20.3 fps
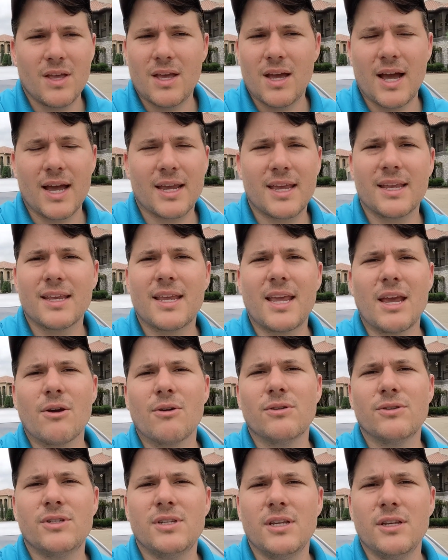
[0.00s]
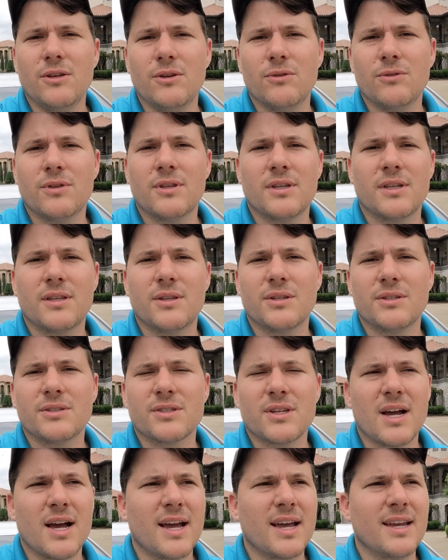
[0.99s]
I can guarantee you that the
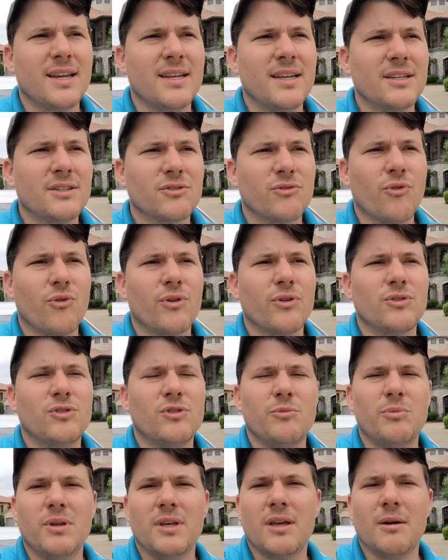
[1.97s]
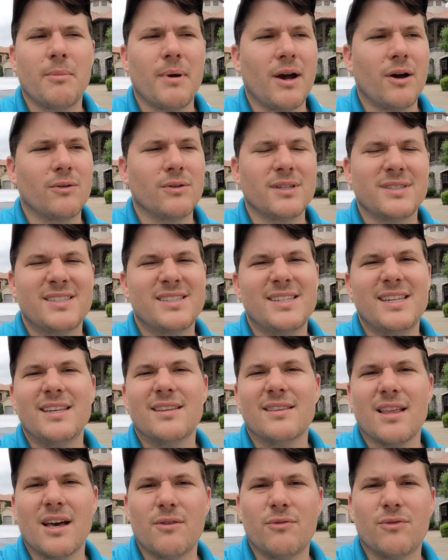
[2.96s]
design is going to be about
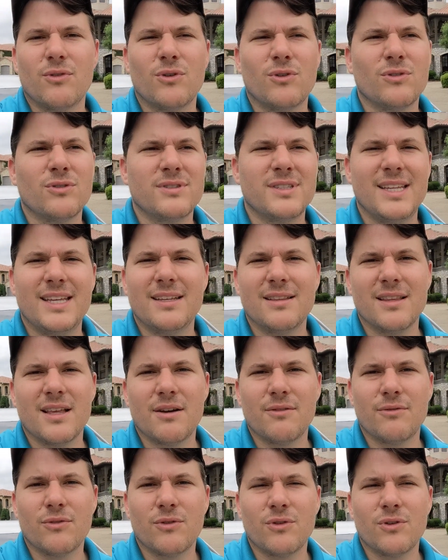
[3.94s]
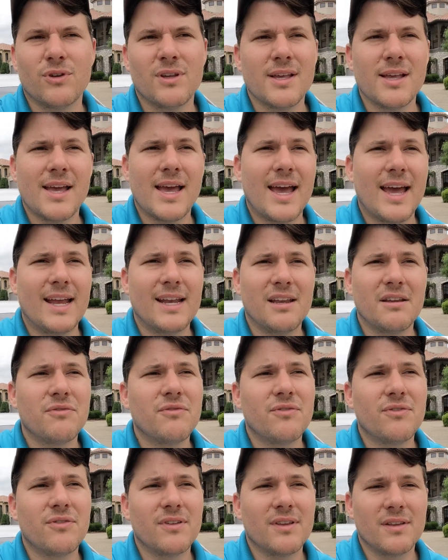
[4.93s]
C level, D level, and
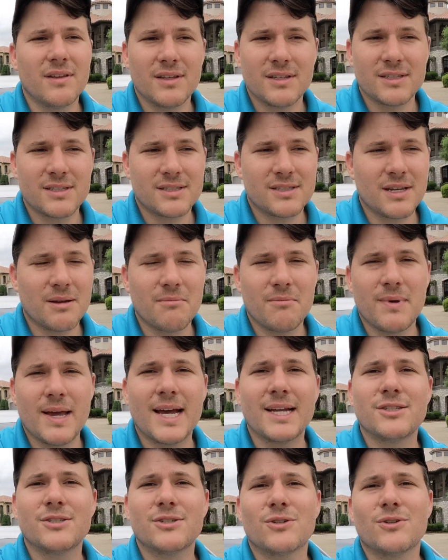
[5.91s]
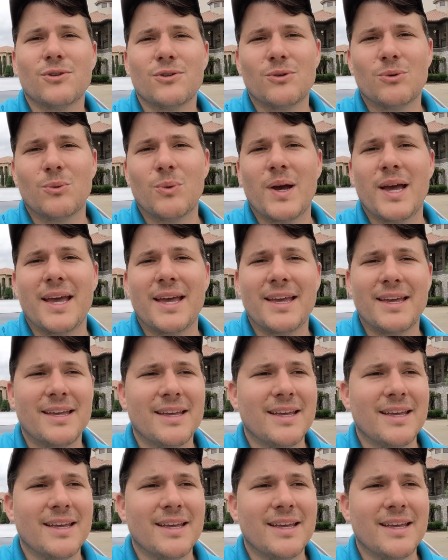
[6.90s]
if some magical way